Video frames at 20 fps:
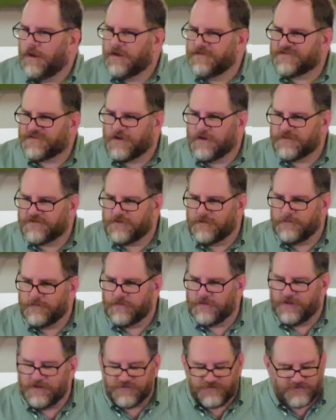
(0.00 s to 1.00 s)
I saw
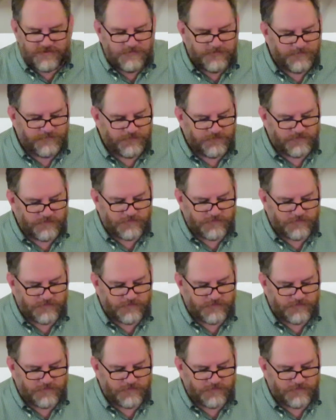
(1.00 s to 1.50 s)
some of this.